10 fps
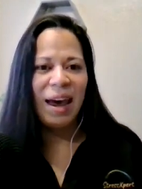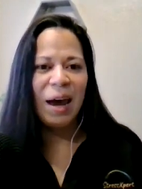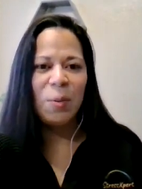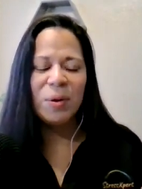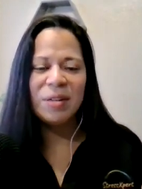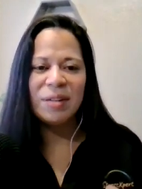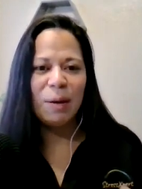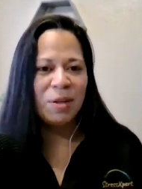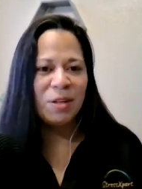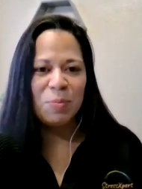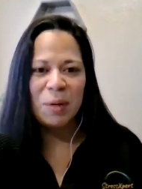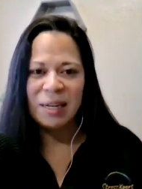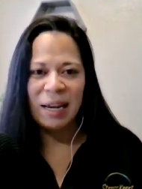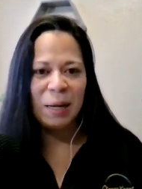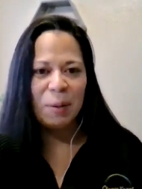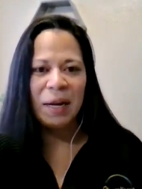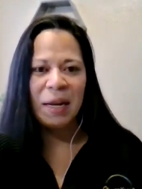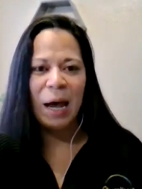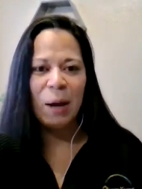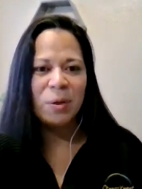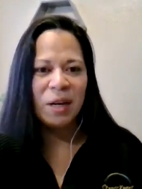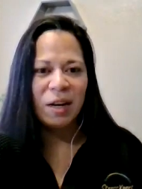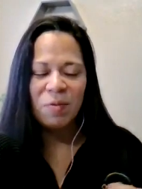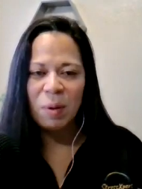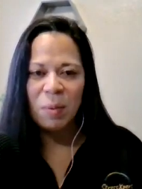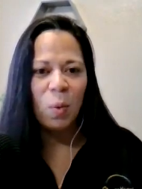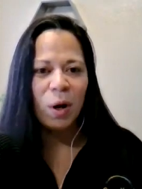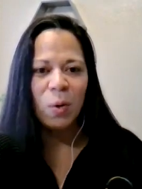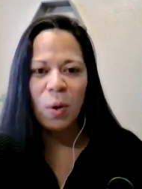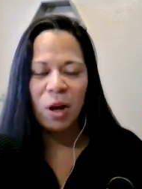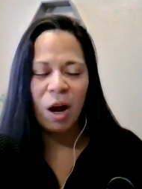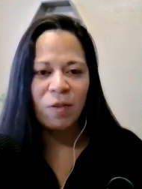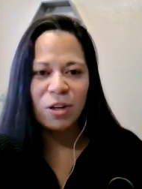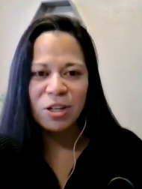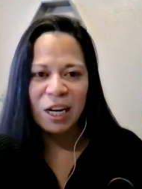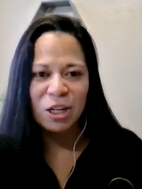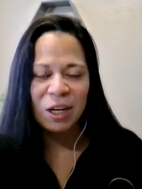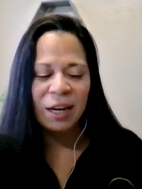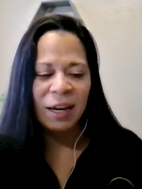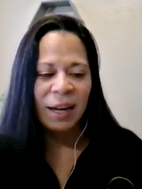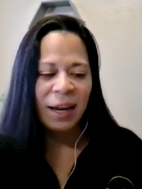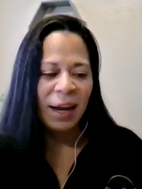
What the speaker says: I wasn't able to speak to anybody outside of maybe a one-on-one conversation.